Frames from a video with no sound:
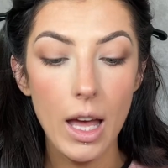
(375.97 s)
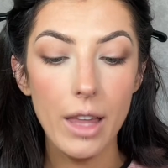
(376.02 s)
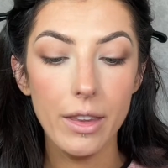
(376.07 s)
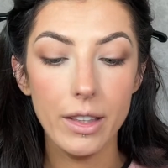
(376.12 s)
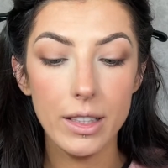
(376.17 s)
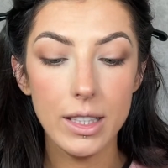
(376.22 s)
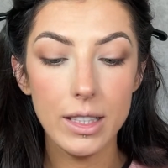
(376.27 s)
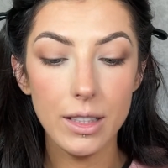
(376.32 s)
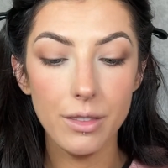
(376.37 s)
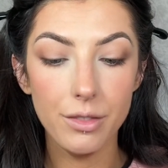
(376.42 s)

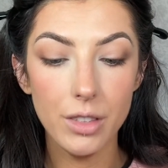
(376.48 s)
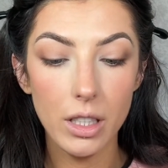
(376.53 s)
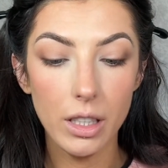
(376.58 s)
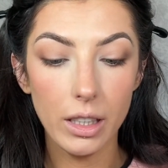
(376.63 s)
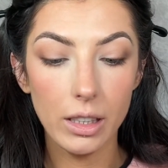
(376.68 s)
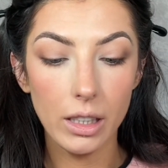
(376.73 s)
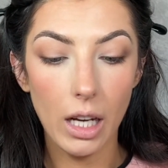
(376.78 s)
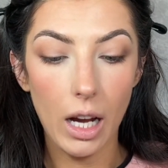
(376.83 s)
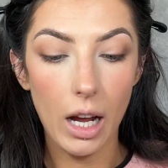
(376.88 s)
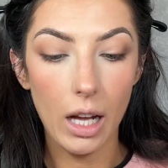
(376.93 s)
This is a their
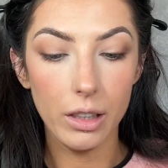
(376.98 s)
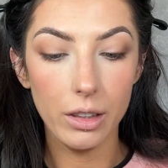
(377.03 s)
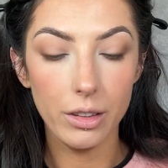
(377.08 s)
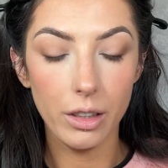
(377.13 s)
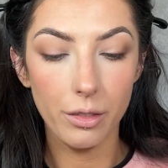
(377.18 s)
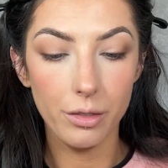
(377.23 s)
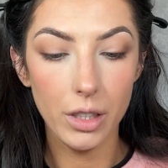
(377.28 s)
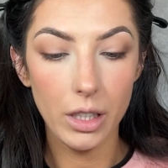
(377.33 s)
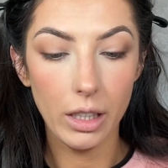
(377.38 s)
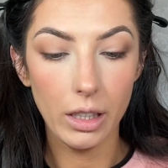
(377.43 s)
vegan
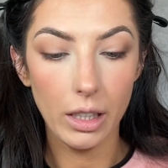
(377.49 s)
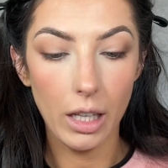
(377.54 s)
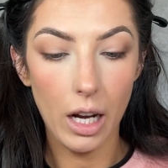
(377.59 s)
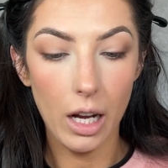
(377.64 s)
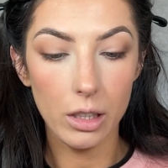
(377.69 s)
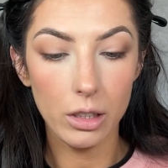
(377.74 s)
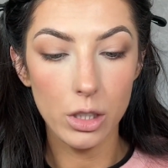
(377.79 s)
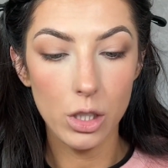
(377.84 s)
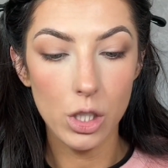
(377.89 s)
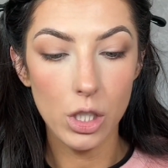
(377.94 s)

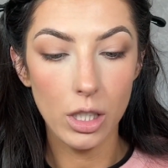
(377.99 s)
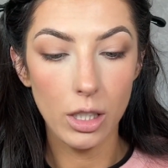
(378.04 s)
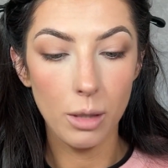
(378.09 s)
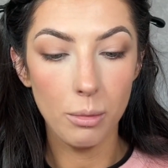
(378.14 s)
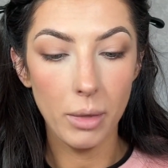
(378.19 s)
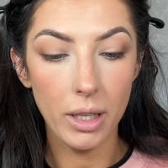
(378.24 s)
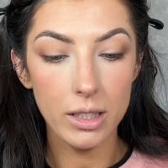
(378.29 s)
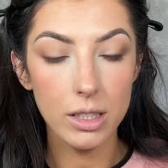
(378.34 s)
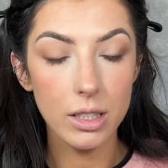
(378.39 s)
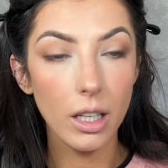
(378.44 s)
collagen
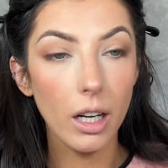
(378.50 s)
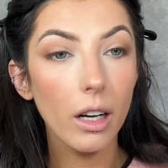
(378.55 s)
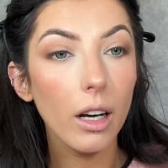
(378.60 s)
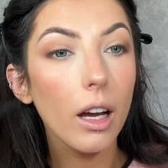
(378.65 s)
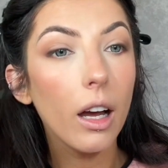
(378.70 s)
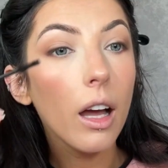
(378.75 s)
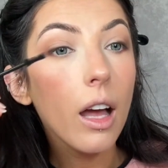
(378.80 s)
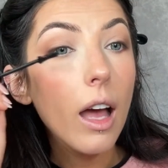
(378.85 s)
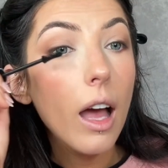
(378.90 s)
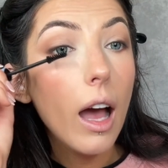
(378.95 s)

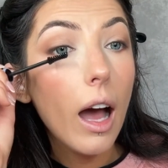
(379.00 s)
mascara.